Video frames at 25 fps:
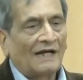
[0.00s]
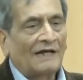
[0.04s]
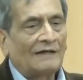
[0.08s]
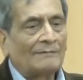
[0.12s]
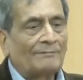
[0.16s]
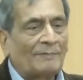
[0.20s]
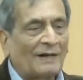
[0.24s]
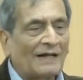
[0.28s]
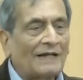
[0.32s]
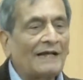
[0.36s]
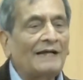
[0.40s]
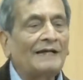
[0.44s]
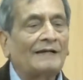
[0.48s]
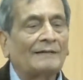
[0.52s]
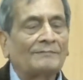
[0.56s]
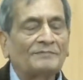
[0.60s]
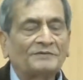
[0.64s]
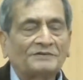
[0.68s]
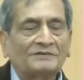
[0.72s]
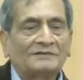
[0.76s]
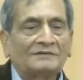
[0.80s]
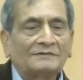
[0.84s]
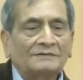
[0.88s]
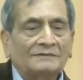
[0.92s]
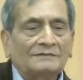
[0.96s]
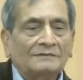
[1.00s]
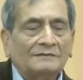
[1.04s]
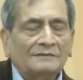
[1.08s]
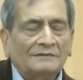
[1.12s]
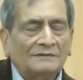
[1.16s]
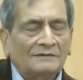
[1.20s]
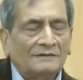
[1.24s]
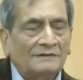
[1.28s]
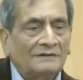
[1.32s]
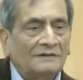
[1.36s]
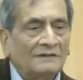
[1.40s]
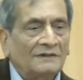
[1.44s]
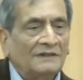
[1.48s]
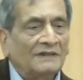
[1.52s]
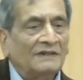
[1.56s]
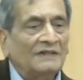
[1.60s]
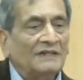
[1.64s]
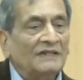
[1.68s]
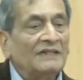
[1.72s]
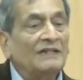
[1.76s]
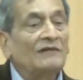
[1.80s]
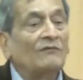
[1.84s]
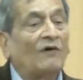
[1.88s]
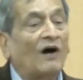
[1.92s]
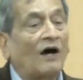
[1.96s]
And perhaps
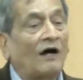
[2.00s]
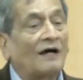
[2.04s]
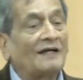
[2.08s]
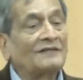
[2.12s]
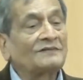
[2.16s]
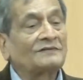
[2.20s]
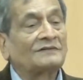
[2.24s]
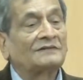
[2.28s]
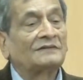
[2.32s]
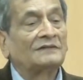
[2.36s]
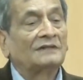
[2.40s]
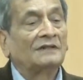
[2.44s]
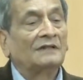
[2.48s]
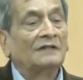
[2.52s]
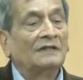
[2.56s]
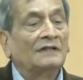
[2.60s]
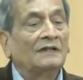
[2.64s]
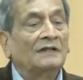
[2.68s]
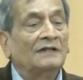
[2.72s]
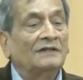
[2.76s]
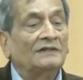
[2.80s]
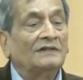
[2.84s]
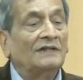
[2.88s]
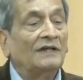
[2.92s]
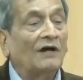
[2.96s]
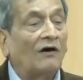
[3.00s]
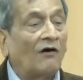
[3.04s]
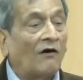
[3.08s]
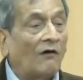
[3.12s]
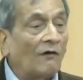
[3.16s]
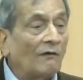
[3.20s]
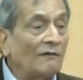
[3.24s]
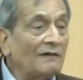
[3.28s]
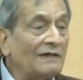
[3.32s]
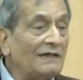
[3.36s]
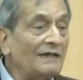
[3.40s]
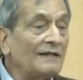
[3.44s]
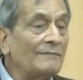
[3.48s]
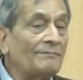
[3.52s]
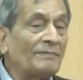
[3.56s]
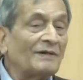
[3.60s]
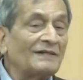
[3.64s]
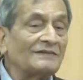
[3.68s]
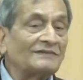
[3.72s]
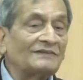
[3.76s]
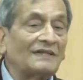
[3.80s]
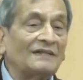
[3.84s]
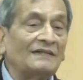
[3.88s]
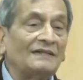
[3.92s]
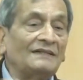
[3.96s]
he was the only
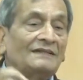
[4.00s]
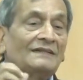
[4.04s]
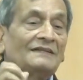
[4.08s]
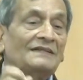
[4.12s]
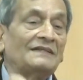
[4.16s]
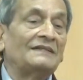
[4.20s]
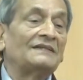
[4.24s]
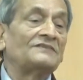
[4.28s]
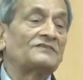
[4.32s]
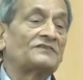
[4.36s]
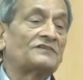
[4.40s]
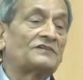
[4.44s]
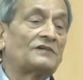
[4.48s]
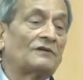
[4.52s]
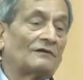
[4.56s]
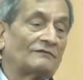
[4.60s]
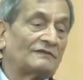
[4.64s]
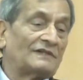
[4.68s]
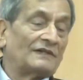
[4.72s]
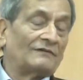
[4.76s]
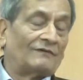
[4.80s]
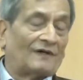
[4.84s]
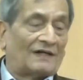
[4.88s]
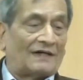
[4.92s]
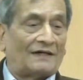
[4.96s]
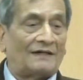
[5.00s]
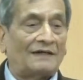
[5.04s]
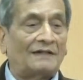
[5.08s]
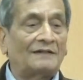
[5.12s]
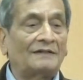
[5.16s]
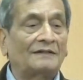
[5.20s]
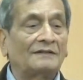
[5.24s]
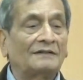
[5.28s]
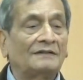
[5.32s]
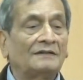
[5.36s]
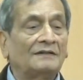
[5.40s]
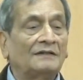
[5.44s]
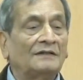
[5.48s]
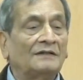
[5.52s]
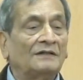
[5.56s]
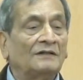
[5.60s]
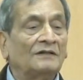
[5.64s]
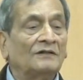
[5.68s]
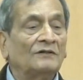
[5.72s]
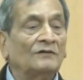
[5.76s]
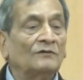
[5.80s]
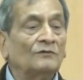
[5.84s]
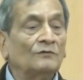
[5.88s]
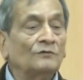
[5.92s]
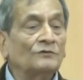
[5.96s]
person in the history of the world
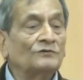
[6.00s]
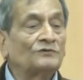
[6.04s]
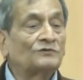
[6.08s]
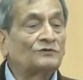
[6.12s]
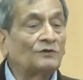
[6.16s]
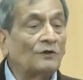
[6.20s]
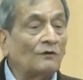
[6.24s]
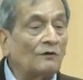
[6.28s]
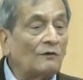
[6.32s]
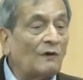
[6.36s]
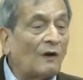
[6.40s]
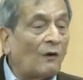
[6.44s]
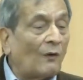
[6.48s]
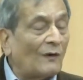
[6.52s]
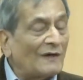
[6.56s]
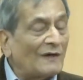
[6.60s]
who so